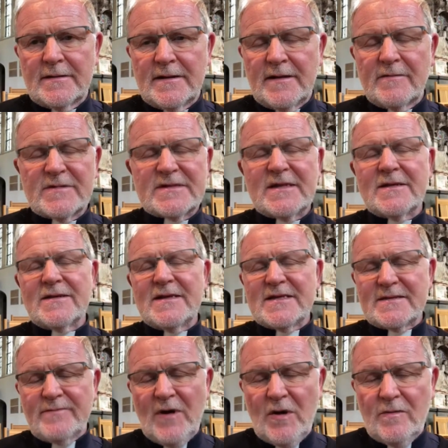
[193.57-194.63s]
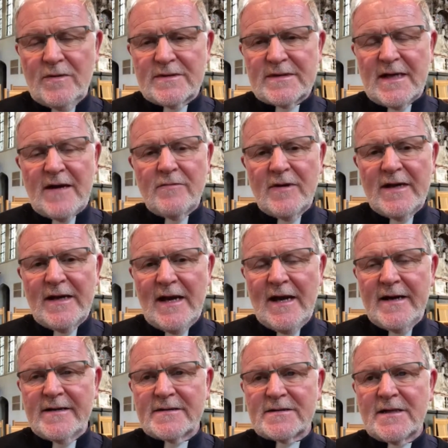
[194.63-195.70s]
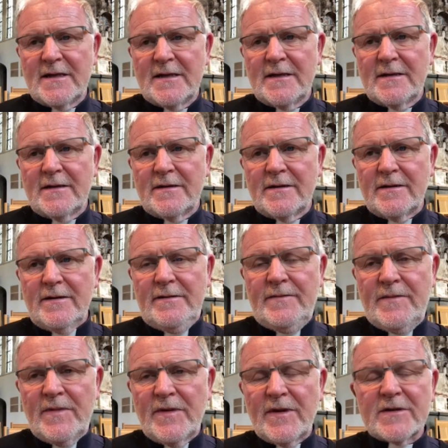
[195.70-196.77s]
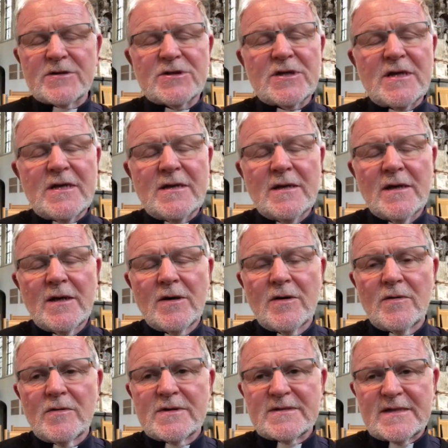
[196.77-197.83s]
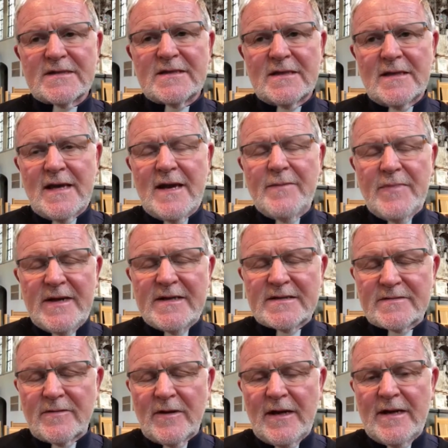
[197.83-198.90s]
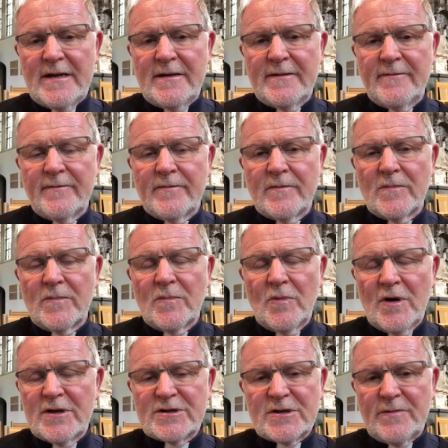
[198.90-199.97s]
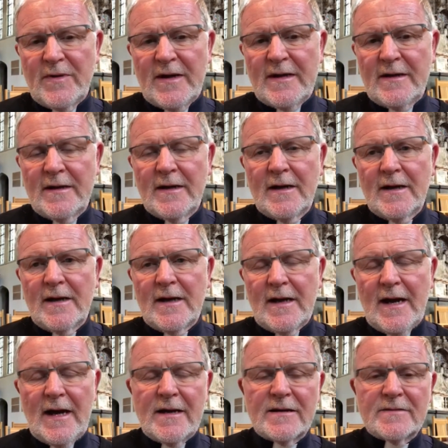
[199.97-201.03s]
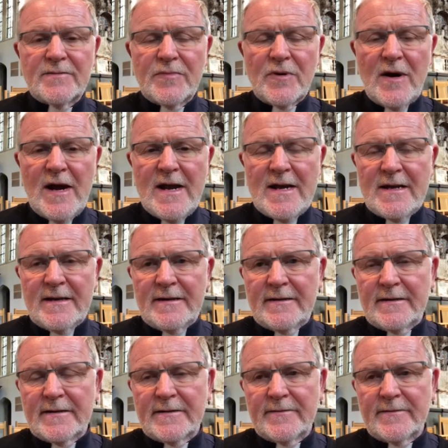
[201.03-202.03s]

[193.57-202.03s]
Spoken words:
And it was at this moment I realized that she was sitting there peacefully, worshipping and praying.